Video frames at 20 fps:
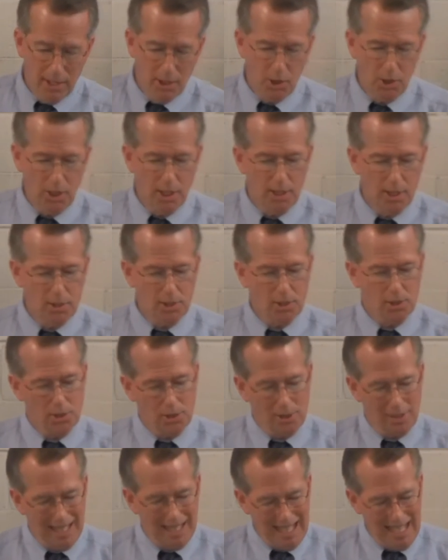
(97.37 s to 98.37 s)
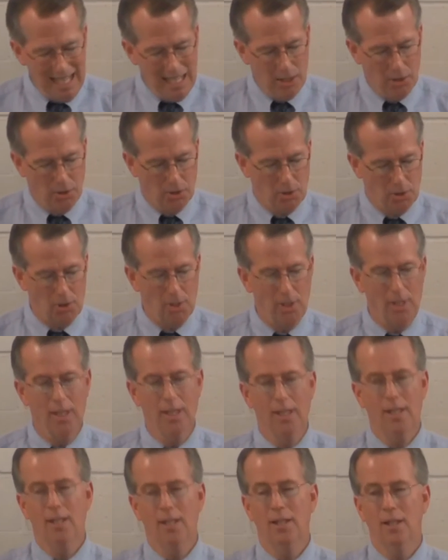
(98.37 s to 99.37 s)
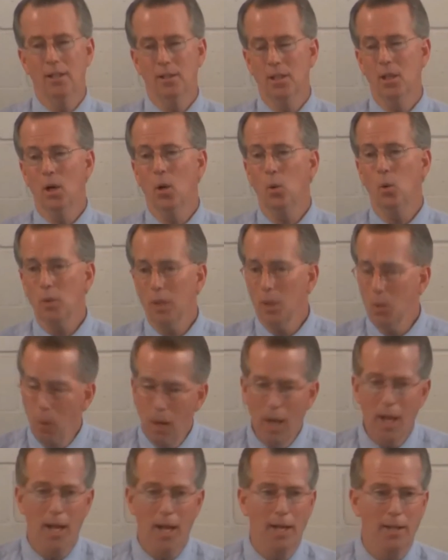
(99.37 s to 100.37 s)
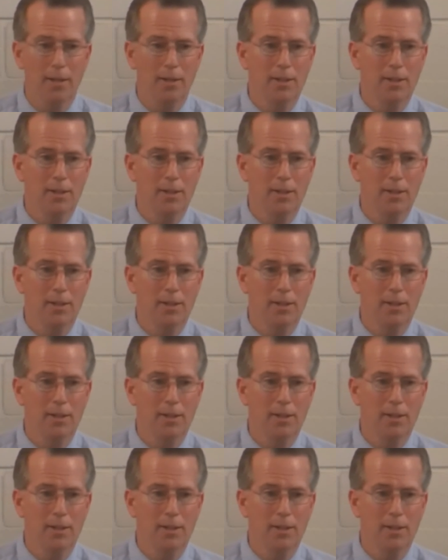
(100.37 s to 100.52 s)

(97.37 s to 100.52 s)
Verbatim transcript: Jesus is the only way.